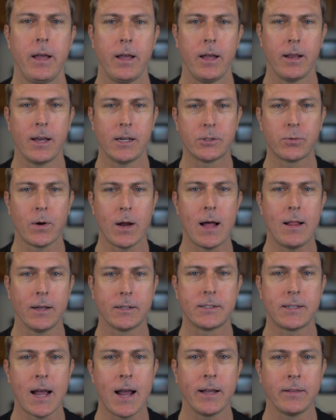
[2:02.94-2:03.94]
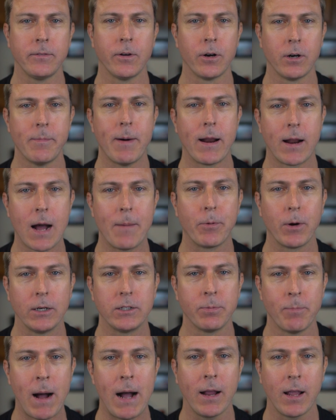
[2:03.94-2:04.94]
And guess where Alex Stein learned about
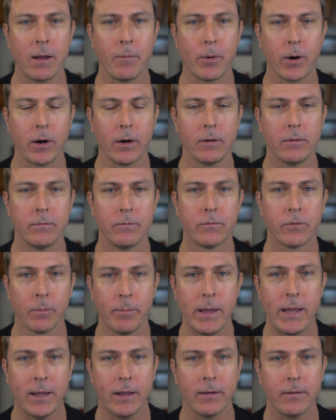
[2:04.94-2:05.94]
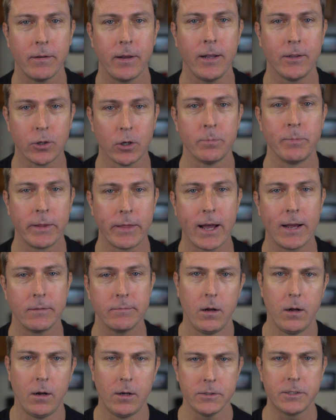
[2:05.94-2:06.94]
Operation Mockingbird? From me. He told me that.
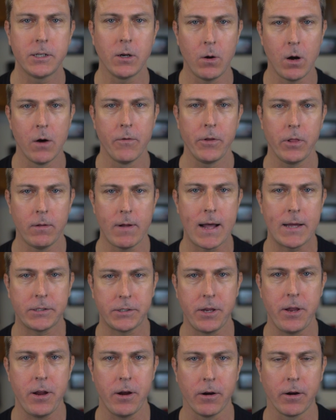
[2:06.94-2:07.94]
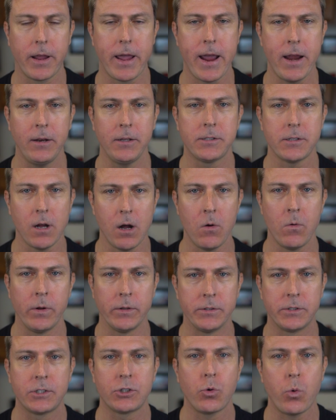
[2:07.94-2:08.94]
Also, over the last year, Candace
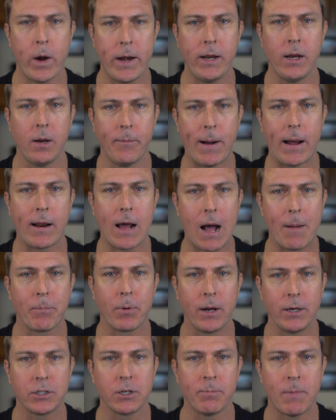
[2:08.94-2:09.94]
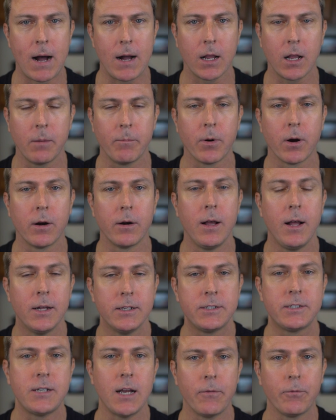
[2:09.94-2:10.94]
Owens tweeted about Operation Mockingbird
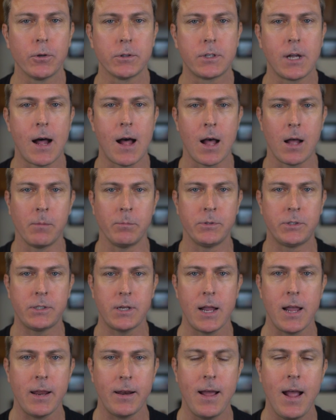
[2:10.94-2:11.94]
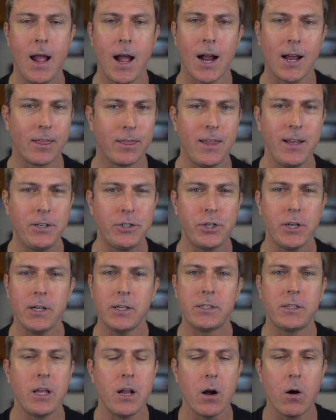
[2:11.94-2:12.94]
several times, and I think she
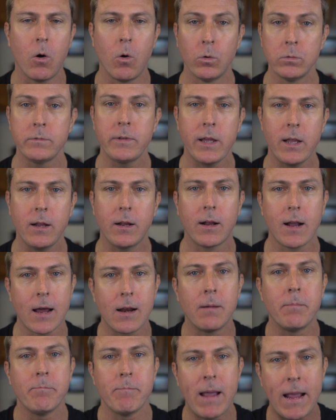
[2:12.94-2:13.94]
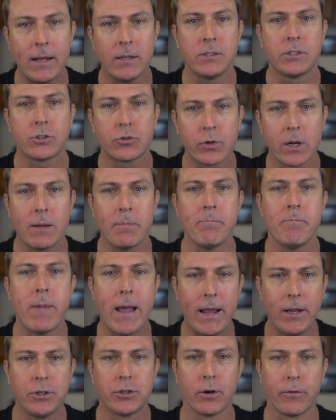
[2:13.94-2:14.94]
is the only kind of mainstream
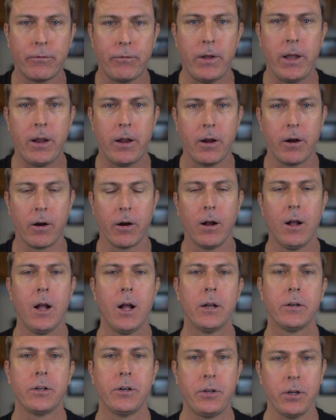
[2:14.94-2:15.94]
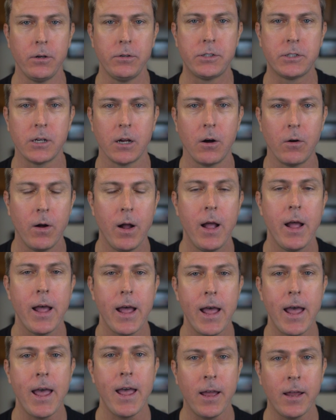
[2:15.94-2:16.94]
major figure to do so.
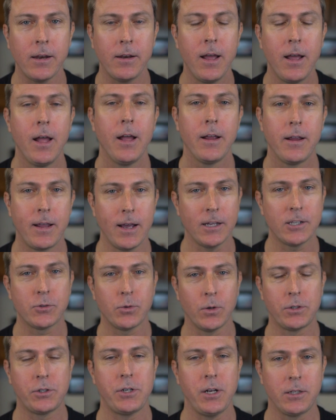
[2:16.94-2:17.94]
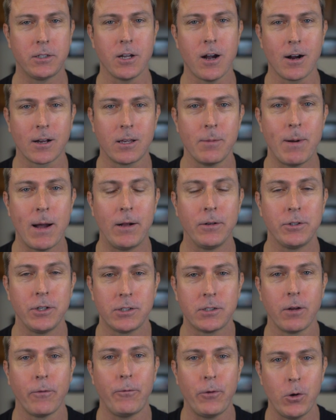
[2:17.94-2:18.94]
And guess what she talked about
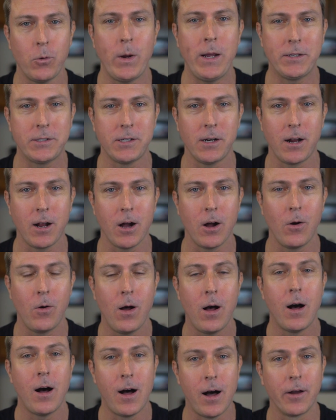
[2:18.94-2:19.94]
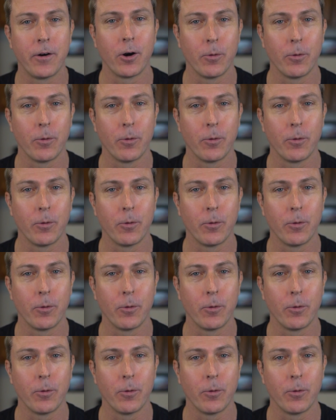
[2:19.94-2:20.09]
just a few weeks ago on her